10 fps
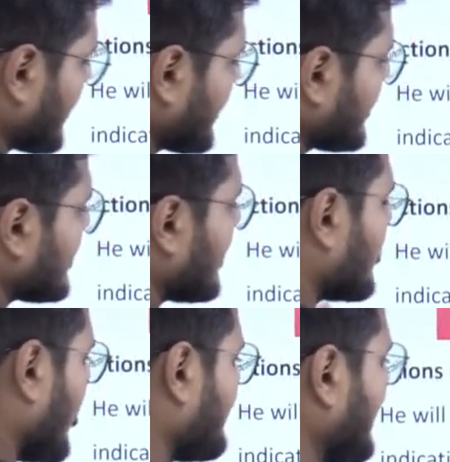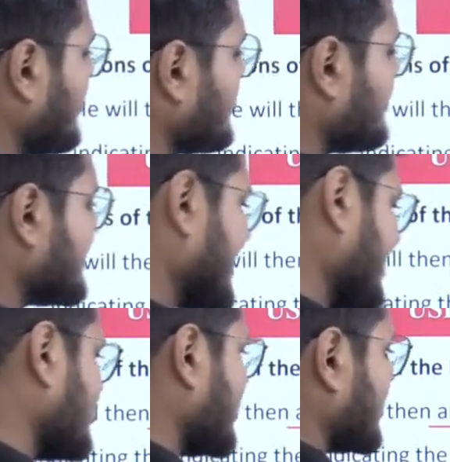product, a copy will be
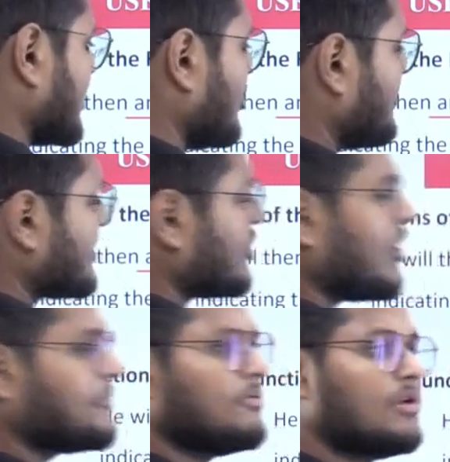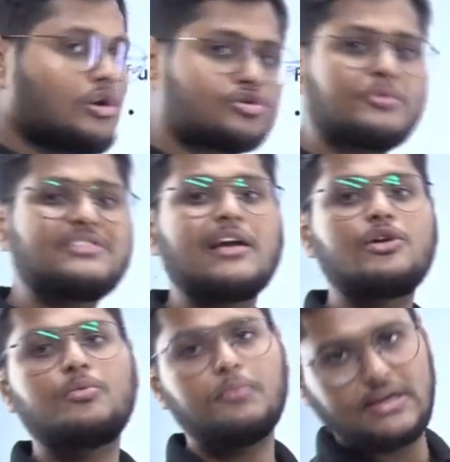sent to the DO, but a copy will also be
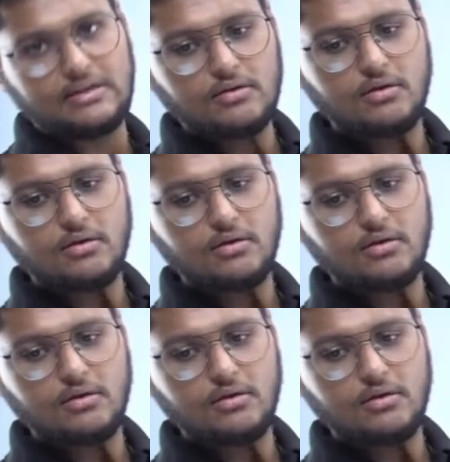sent to me.